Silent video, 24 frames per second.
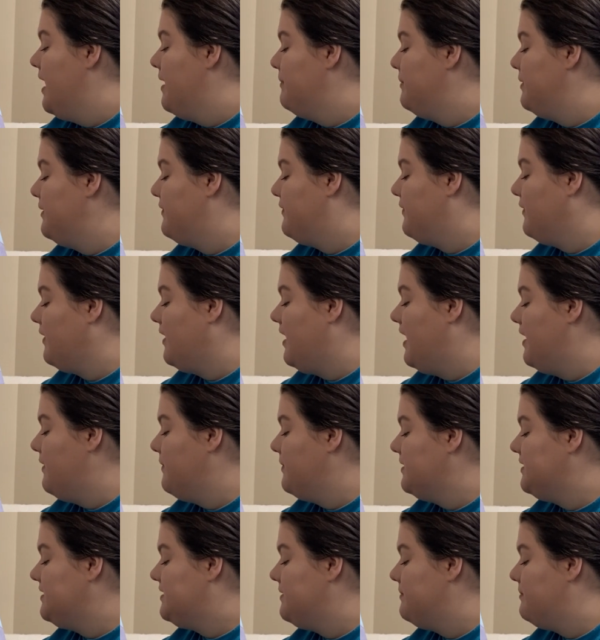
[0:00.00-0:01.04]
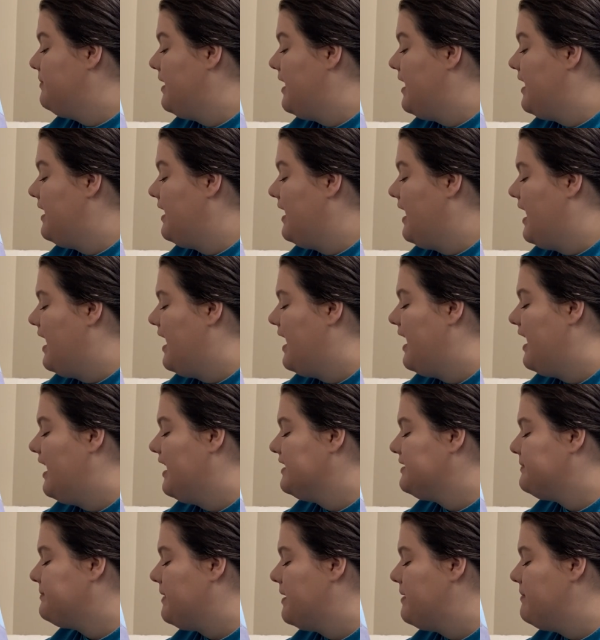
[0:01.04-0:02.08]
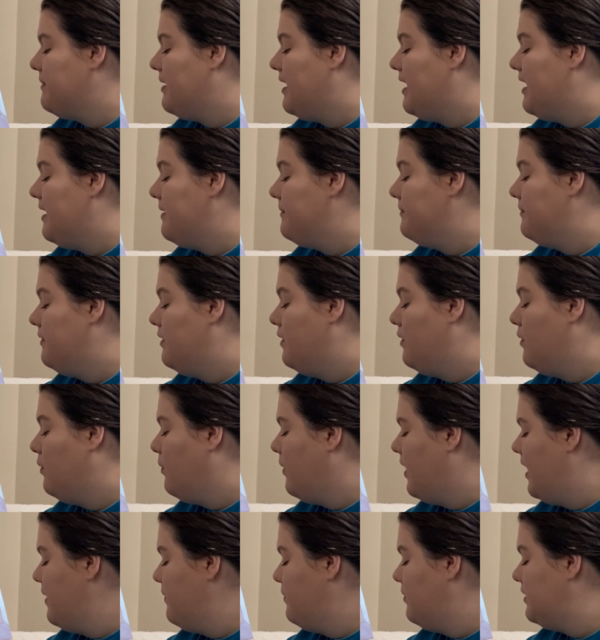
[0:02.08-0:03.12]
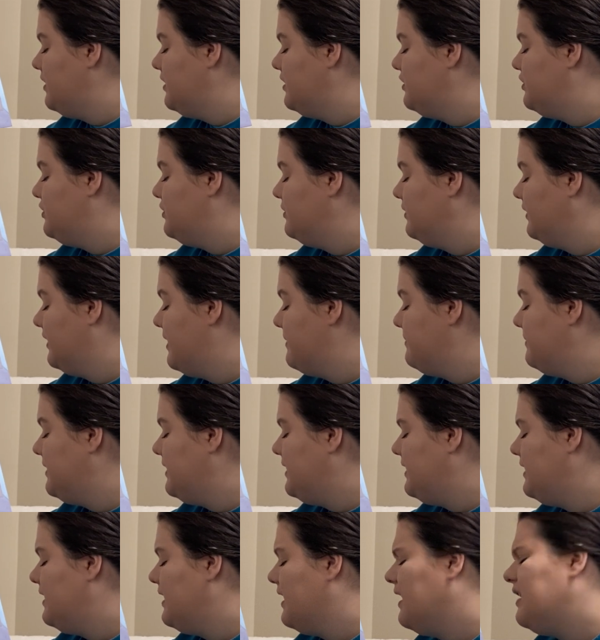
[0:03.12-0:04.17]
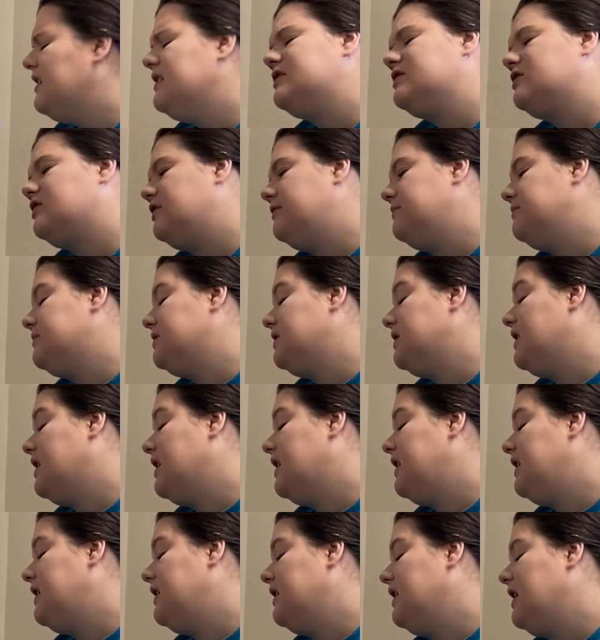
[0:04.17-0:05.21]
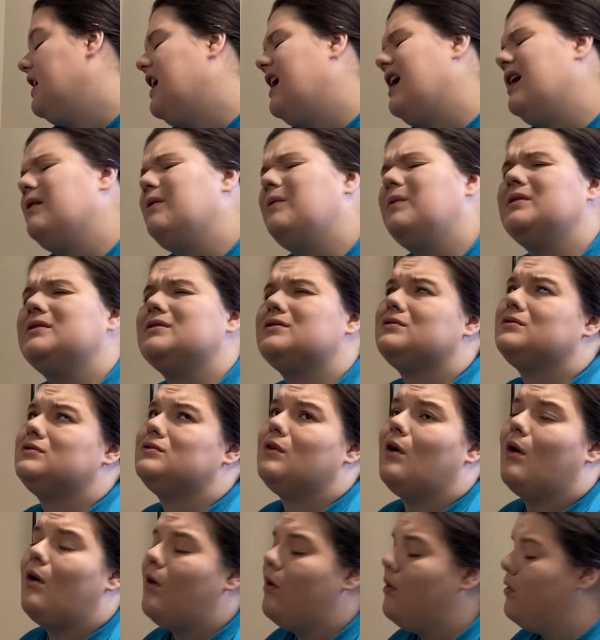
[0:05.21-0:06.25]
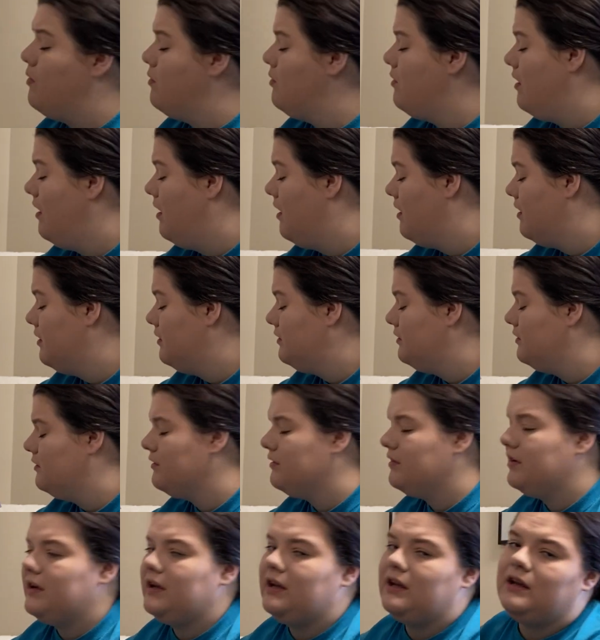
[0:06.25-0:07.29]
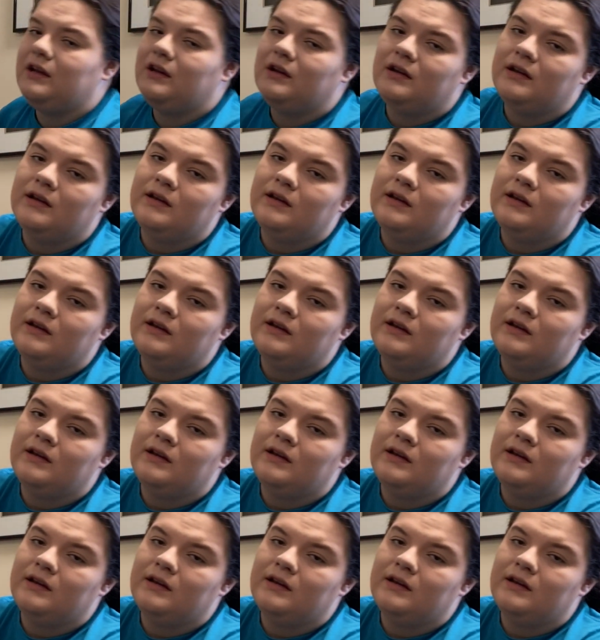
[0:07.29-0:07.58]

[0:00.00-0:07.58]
Before I went to bed, I asked my mom, why wouldn't you let me eat ice cream tonight? I was so hungry.